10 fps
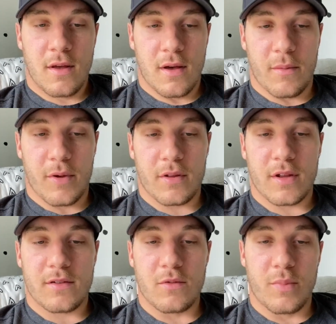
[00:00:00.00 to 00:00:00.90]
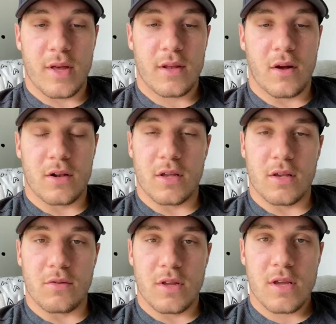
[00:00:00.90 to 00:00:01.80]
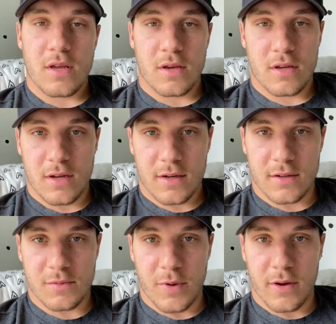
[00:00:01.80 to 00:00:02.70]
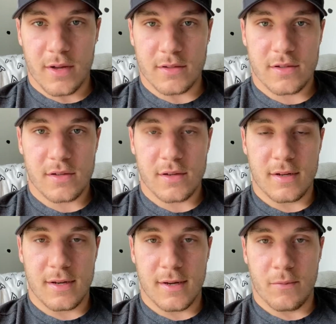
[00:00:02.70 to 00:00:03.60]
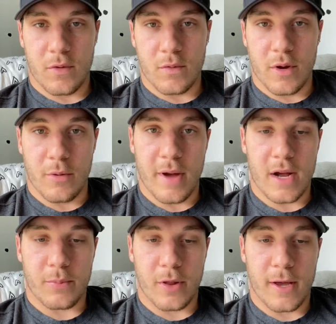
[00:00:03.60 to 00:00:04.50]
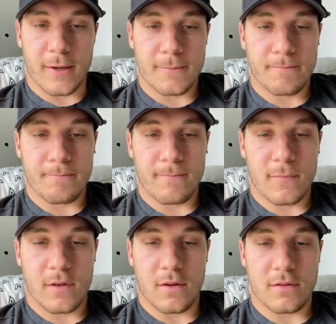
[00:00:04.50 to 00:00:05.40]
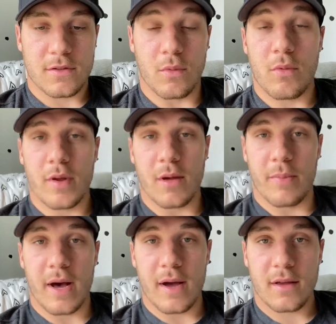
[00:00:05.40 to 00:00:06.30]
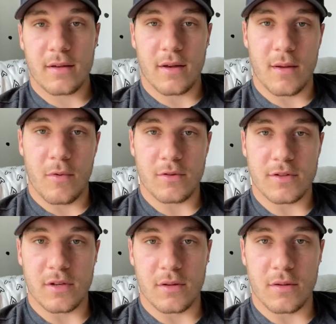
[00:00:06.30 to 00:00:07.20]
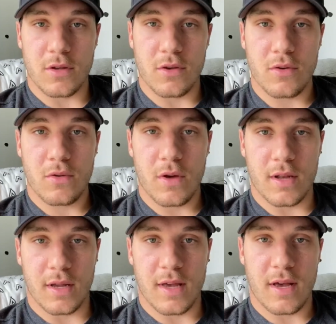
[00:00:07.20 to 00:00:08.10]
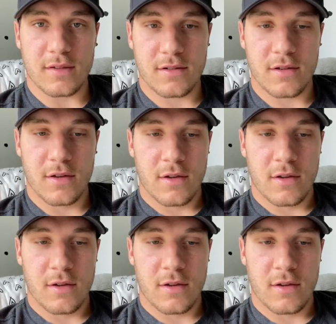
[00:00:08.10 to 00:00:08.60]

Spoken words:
ability to bid on a unique Canuck experience when we are back playing. So when we get back, I'm hosting you and a guest